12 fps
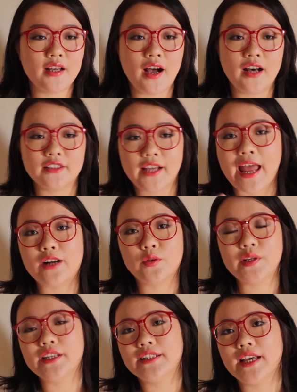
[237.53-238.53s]
on the
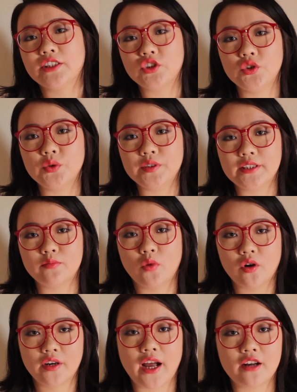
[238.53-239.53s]
area that you need
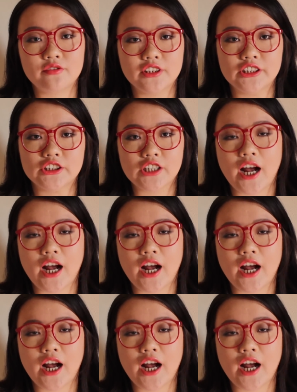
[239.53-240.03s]
more coverage